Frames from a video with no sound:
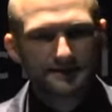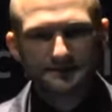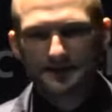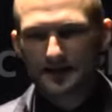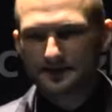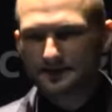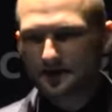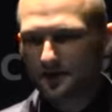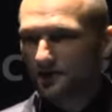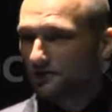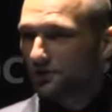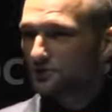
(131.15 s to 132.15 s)
that a
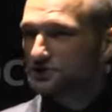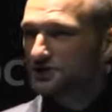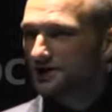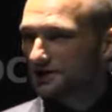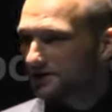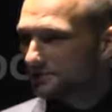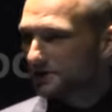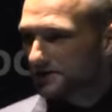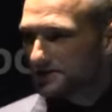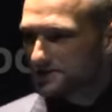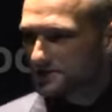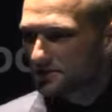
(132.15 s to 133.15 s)
revolution in the Middle
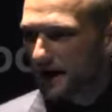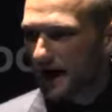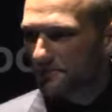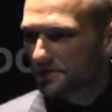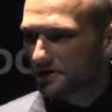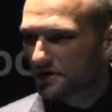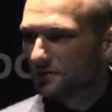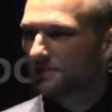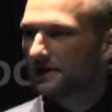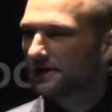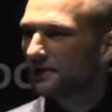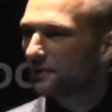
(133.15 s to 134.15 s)
East could happen
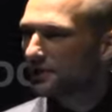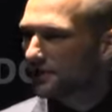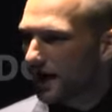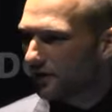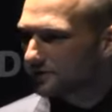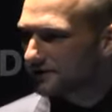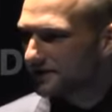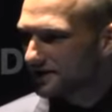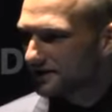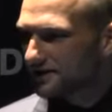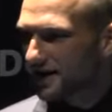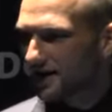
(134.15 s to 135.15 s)
completely without
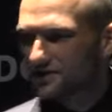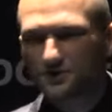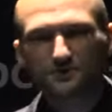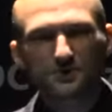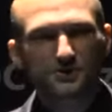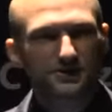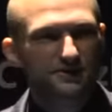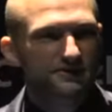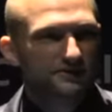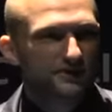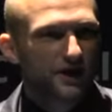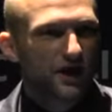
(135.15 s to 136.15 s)
the contribution
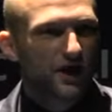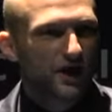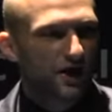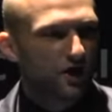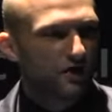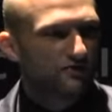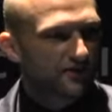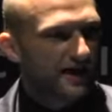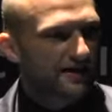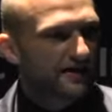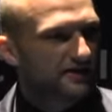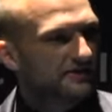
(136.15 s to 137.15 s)
of
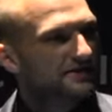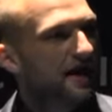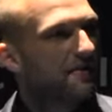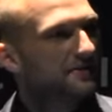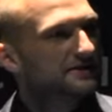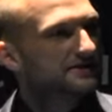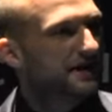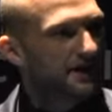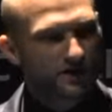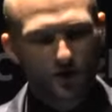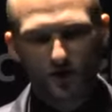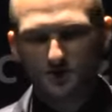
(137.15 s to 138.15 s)
radical Islamist
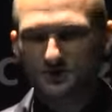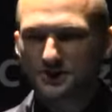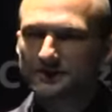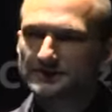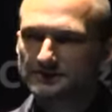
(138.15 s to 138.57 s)
ideology.